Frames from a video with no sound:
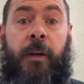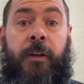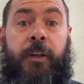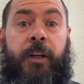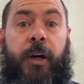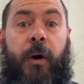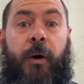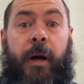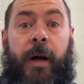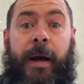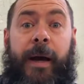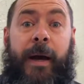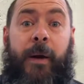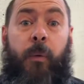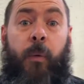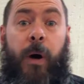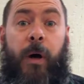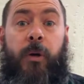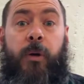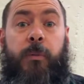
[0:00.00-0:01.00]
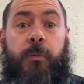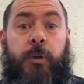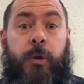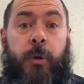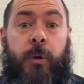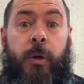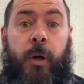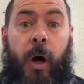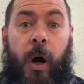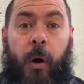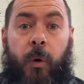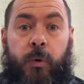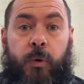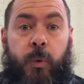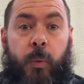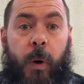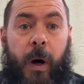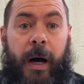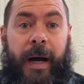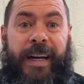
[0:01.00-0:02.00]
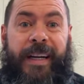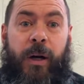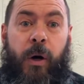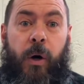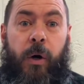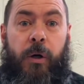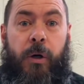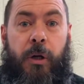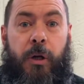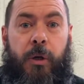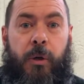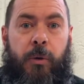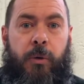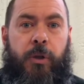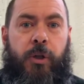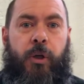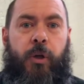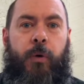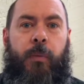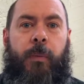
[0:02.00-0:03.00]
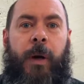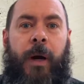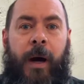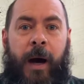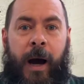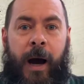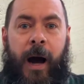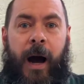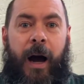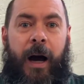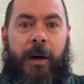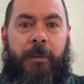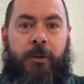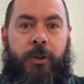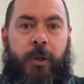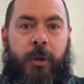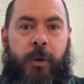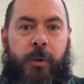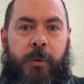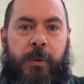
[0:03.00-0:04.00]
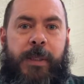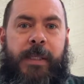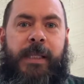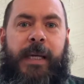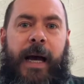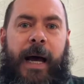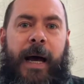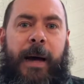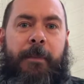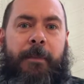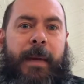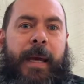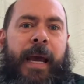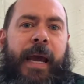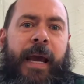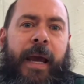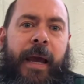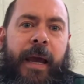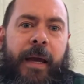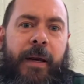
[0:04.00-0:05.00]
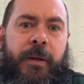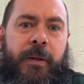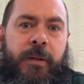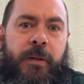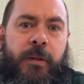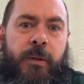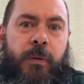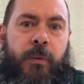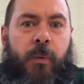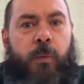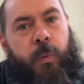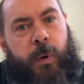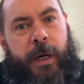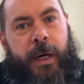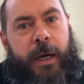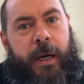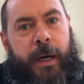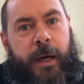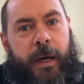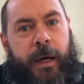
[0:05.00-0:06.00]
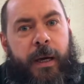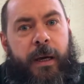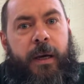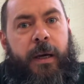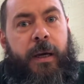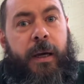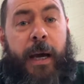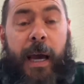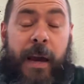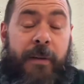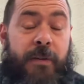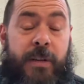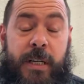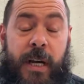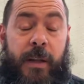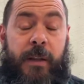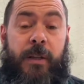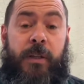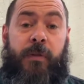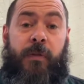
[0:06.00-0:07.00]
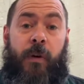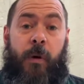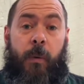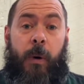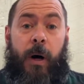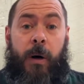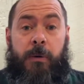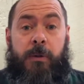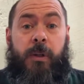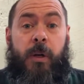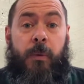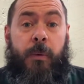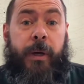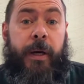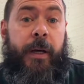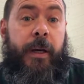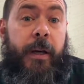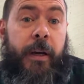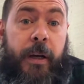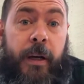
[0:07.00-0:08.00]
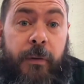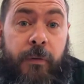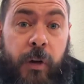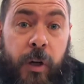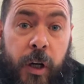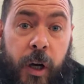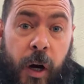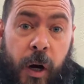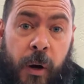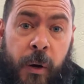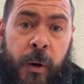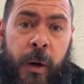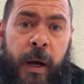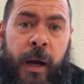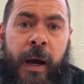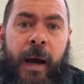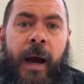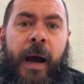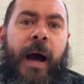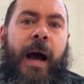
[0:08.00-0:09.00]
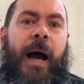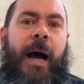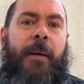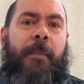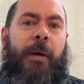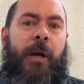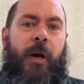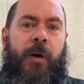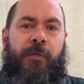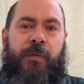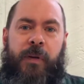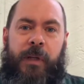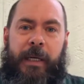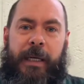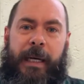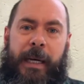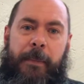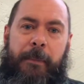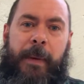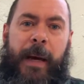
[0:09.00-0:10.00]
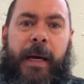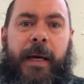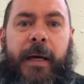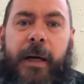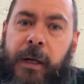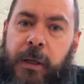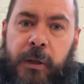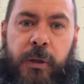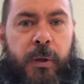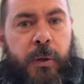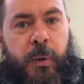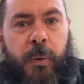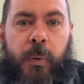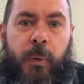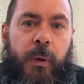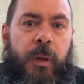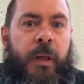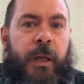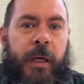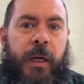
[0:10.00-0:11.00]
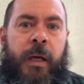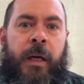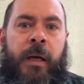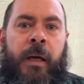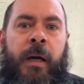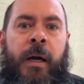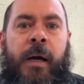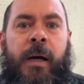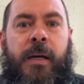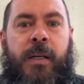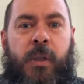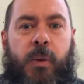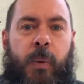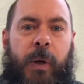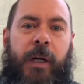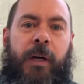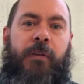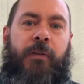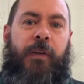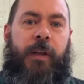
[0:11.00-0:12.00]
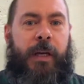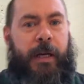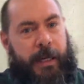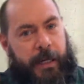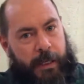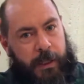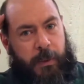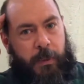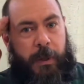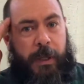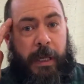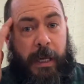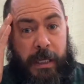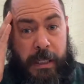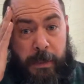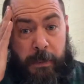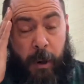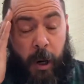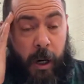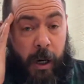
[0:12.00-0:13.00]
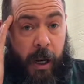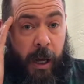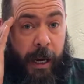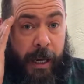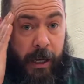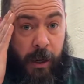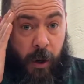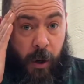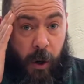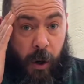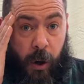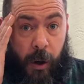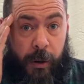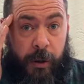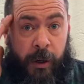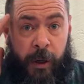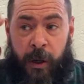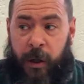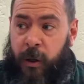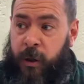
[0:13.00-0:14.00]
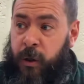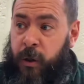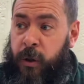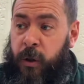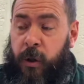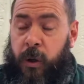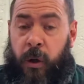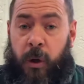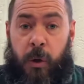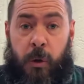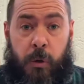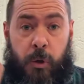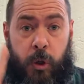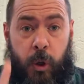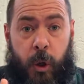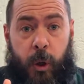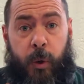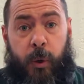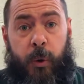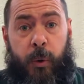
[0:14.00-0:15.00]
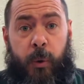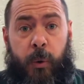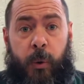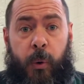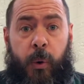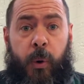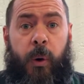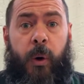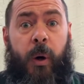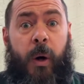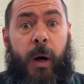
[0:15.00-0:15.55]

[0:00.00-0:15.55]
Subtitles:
Kia ora and welcome to Cult Wine on YouTube. I'm Jules and we haven't done this for a while, so we're going to give it a go and hopefully get back into the swing of things with a spotlight on two